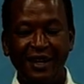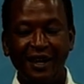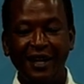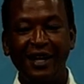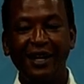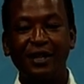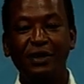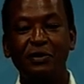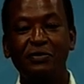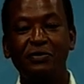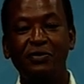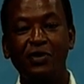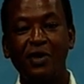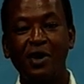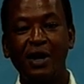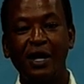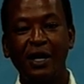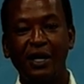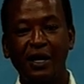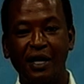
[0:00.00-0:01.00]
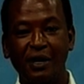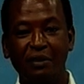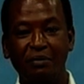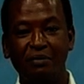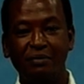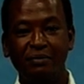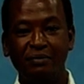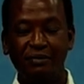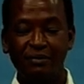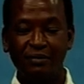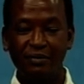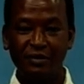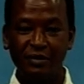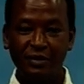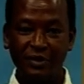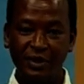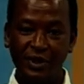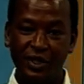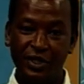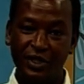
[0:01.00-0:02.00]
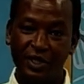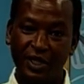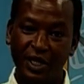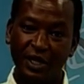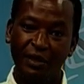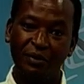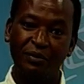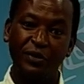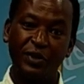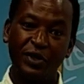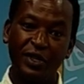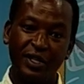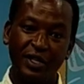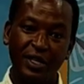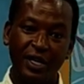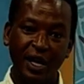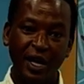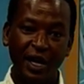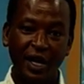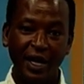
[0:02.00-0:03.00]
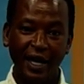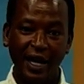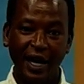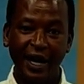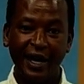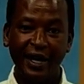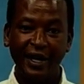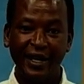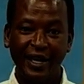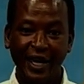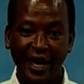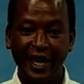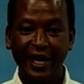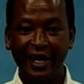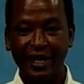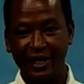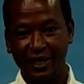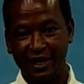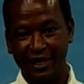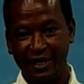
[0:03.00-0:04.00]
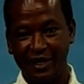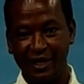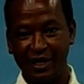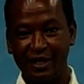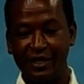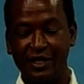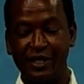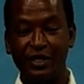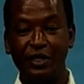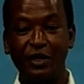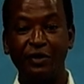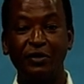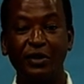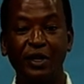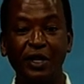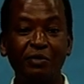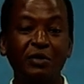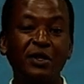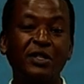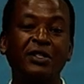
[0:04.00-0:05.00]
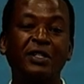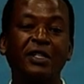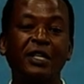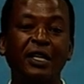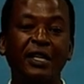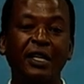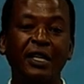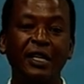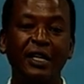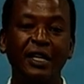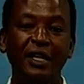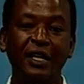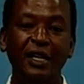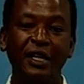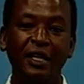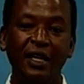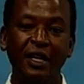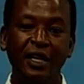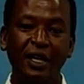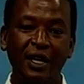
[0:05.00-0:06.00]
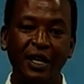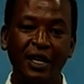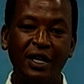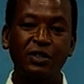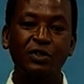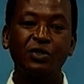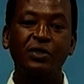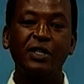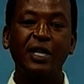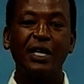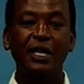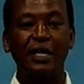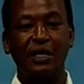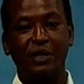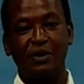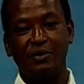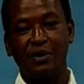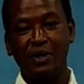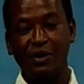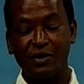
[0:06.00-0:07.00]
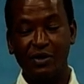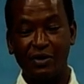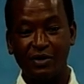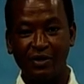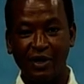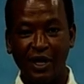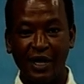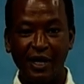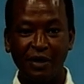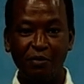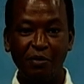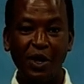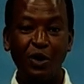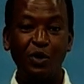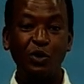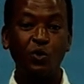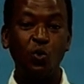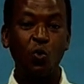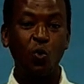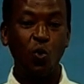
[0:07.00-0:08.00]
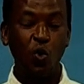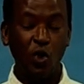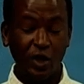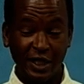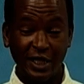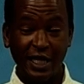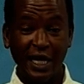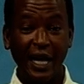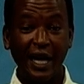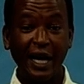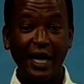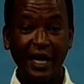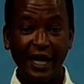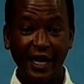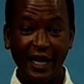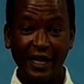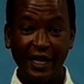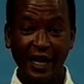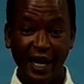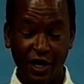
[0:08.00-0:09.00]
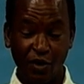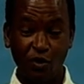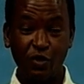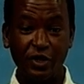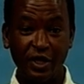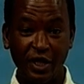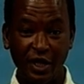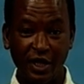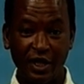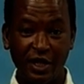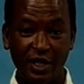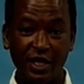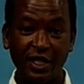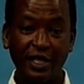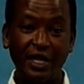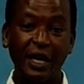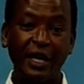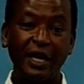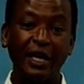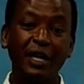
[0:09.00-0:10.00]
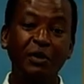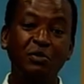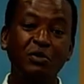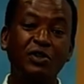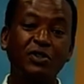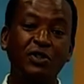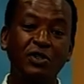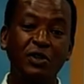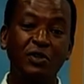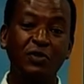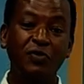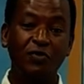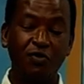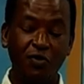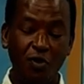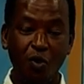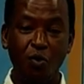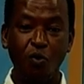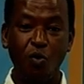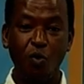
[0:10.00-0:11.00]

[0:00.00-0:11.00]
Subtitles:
Hello viewer, I'm teacher Mohinya RK, a teacher of chemistry. And today we are going to learn about water and hydrogen. This is chemistry form